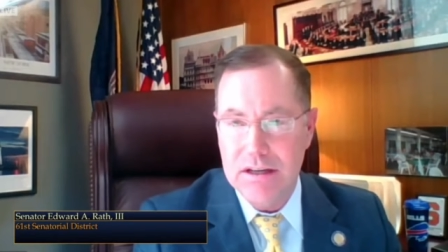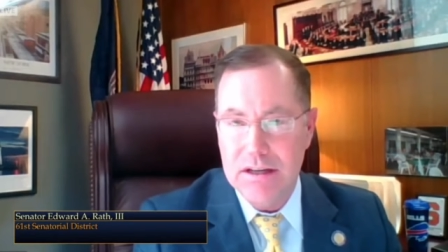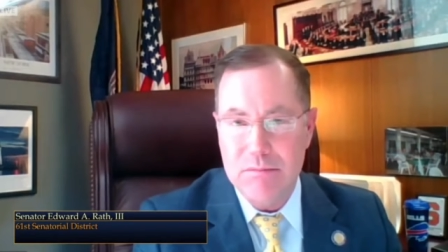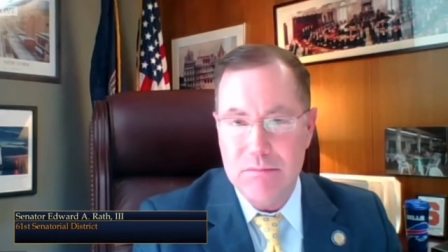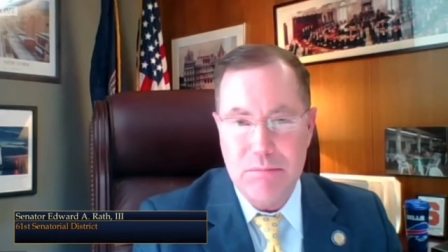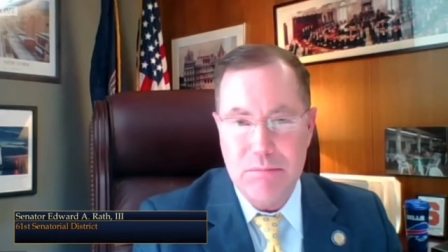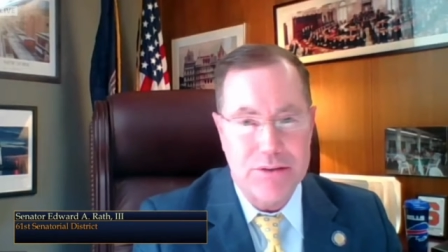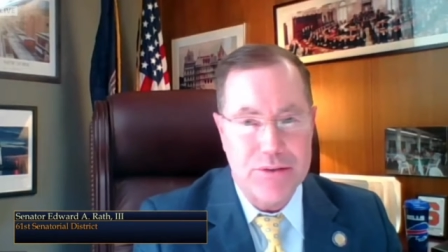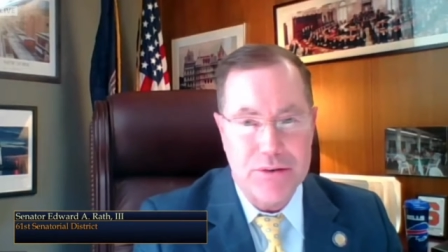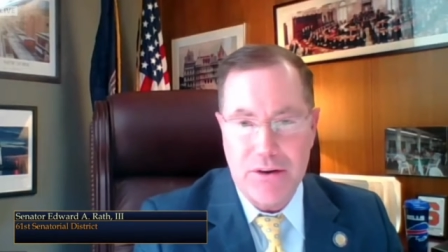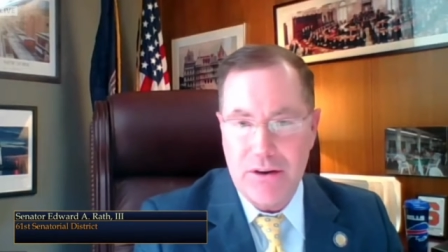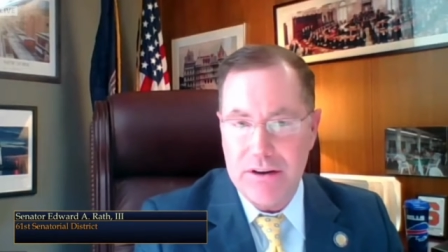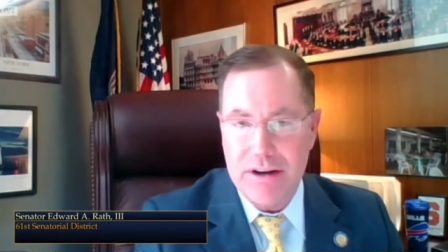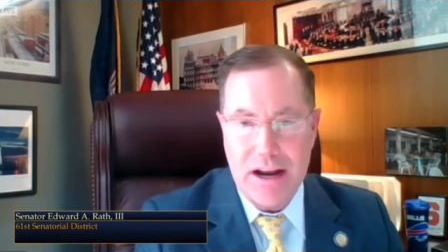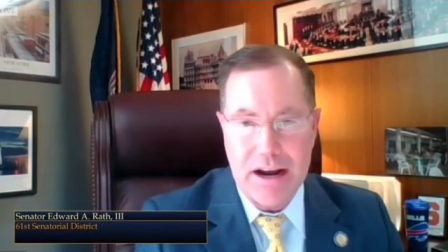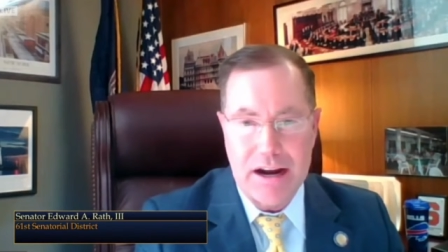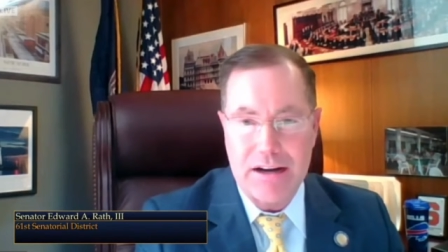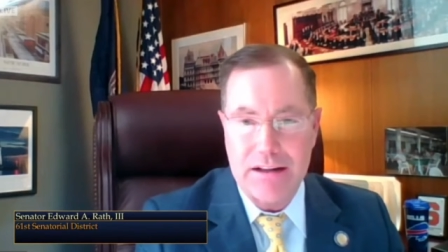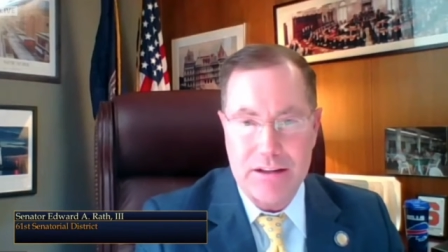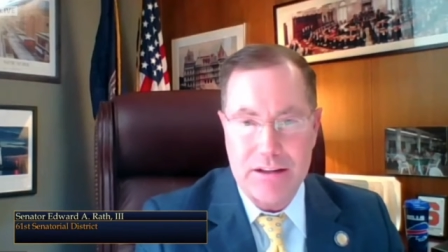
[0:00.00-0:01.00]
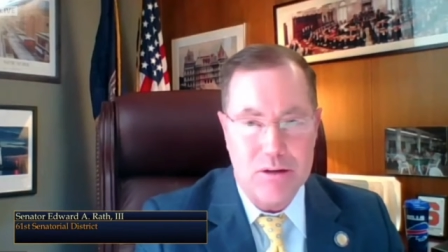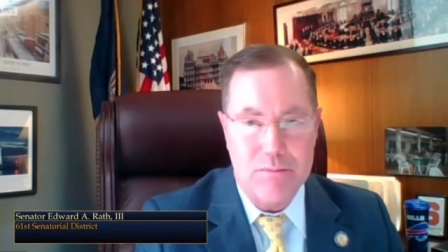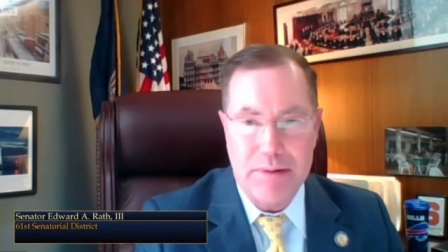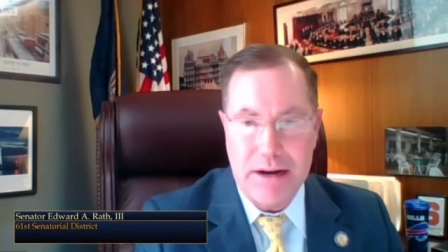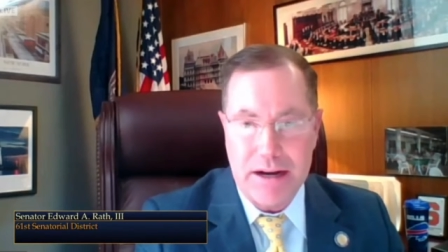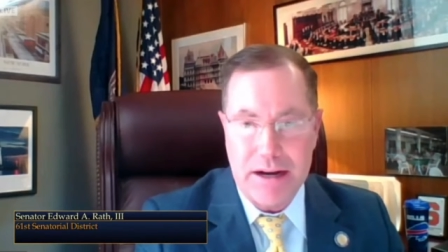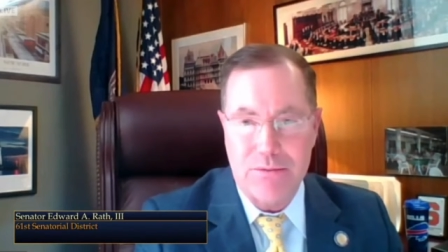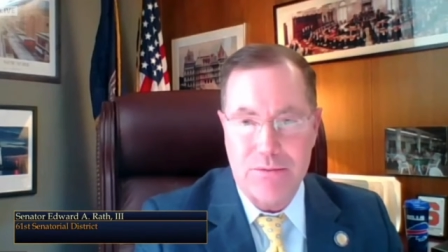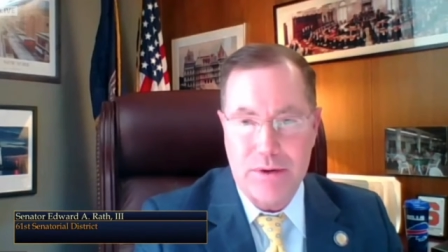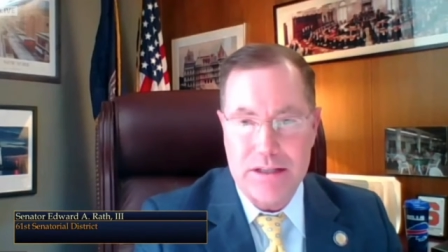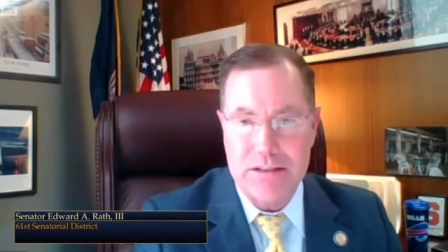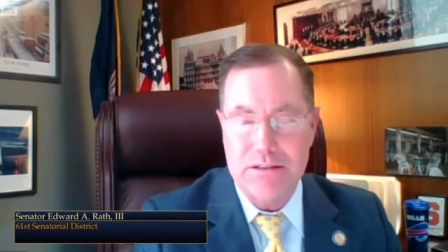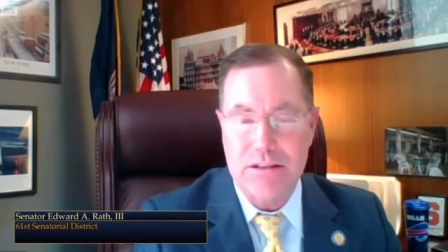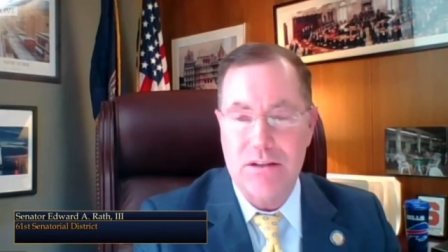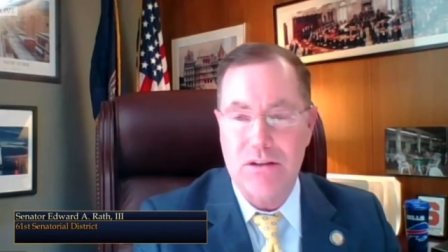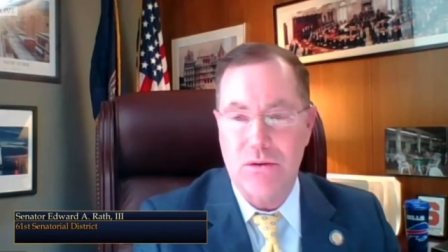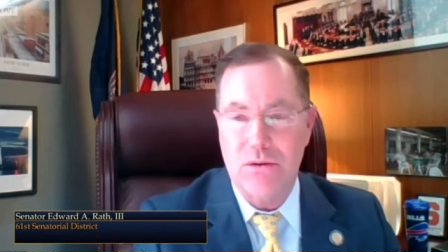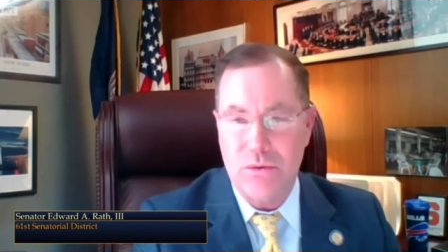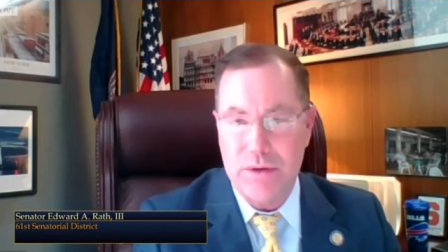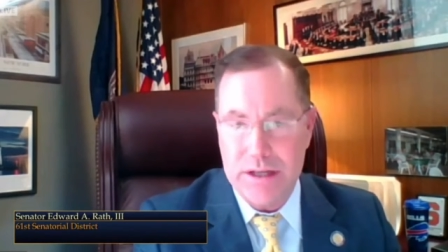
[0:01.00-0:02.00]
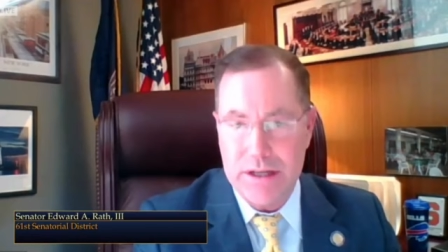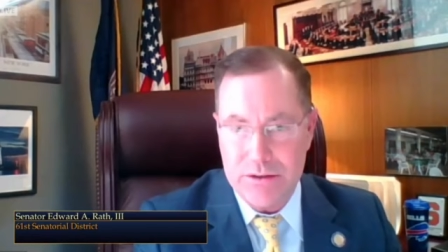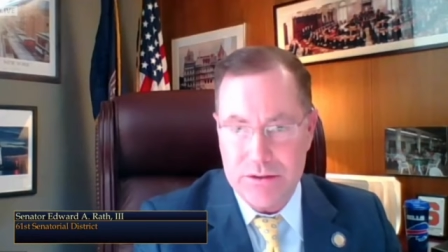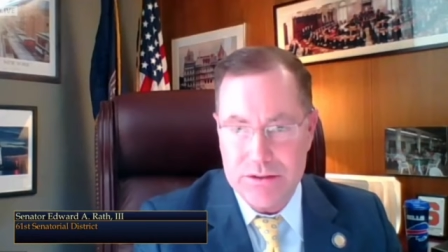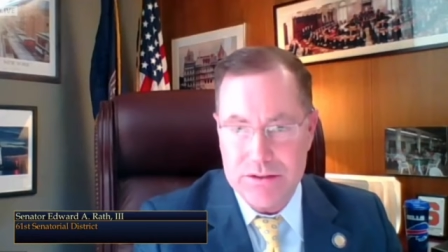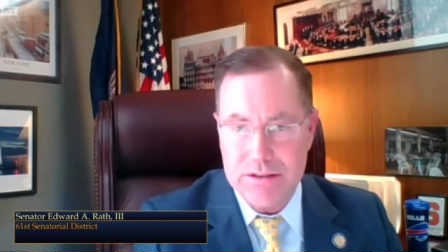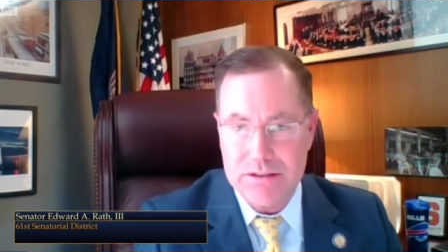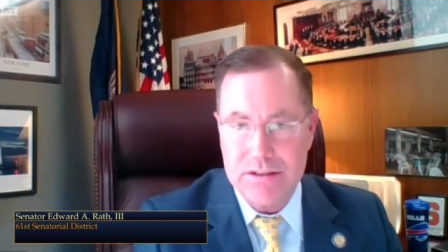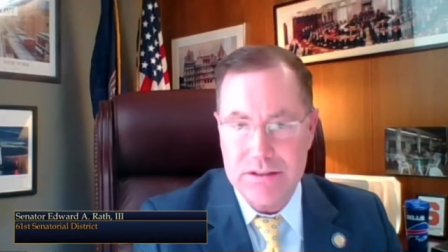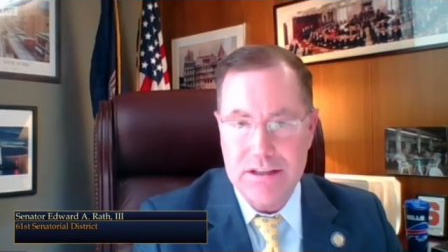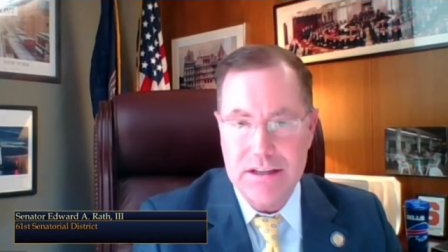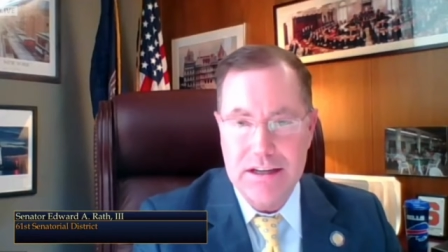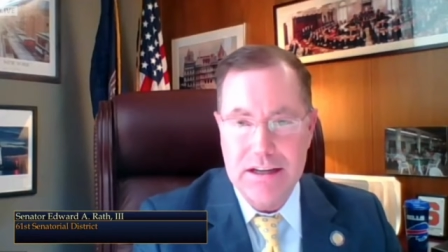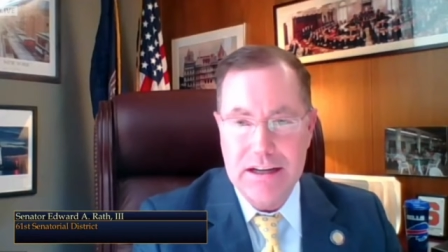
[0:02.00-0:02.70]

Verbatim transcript: but there are not clear pathways to careers.